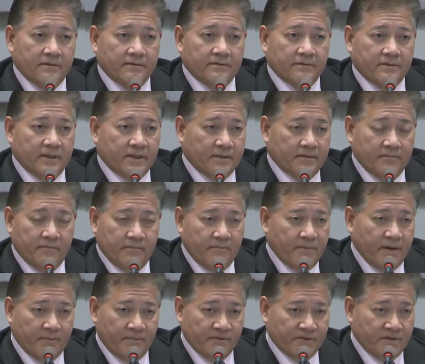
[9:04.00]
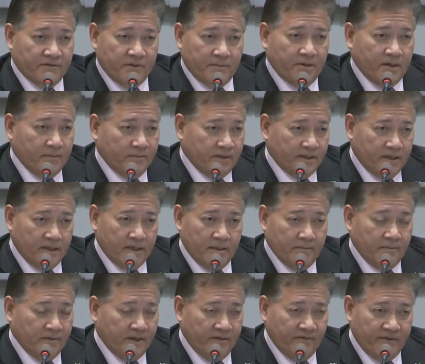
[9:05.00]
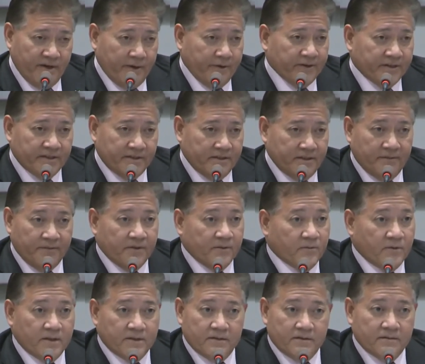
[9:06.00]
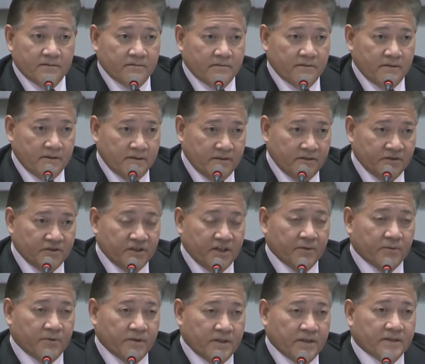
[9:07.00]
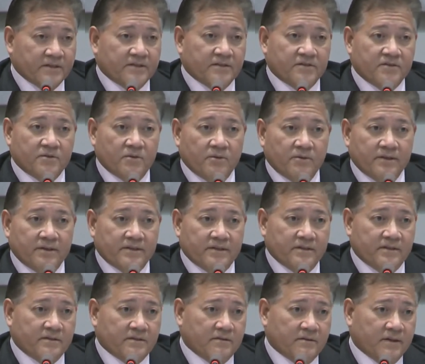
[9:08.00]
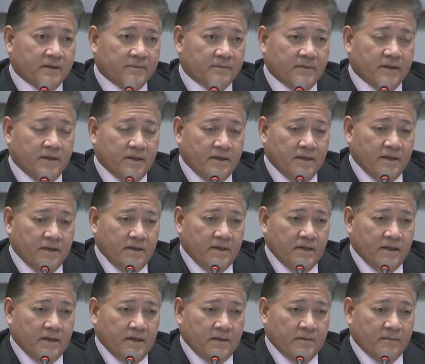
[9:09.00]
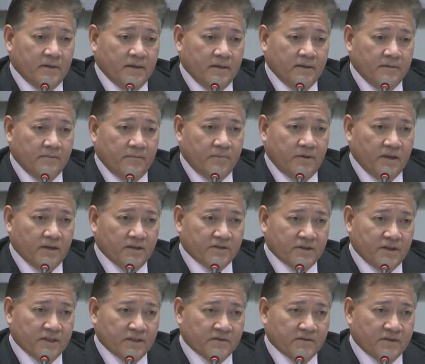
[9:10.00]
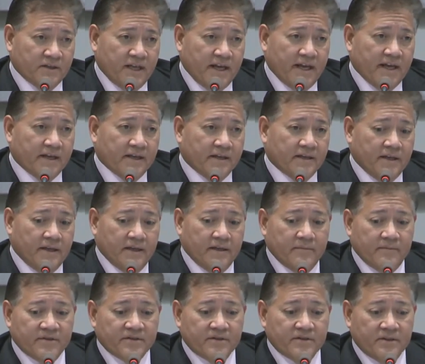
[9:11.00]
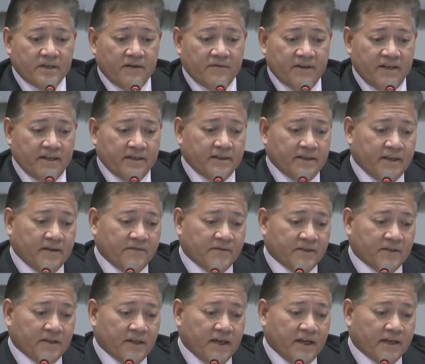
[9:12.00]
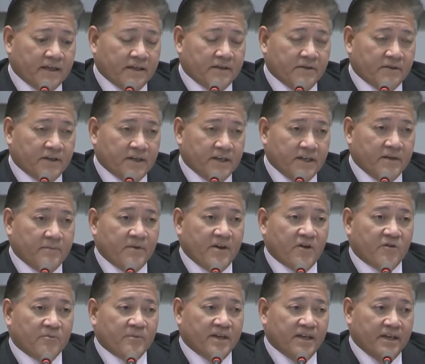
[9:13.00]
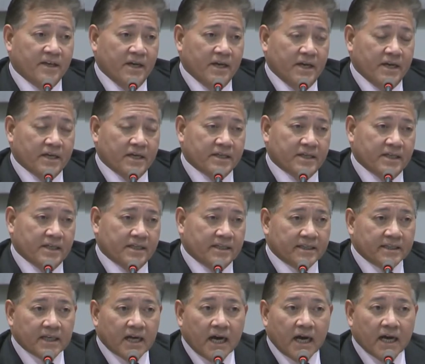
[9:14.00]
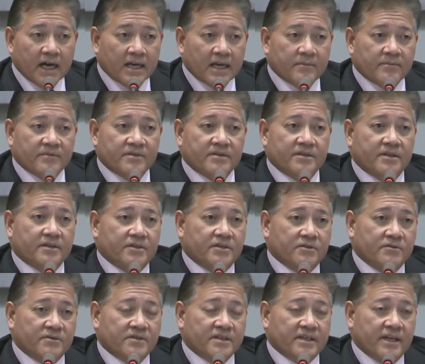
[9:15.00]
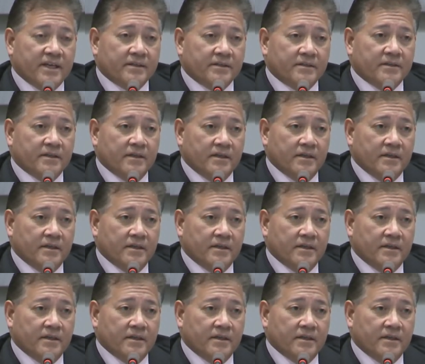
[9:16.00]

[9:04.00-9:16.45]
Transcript: that members of the public come, and various different ones, share with us the stories. And so I apologize for that. And Mr. Navarrete, if you'd like, you can email me the times that you sent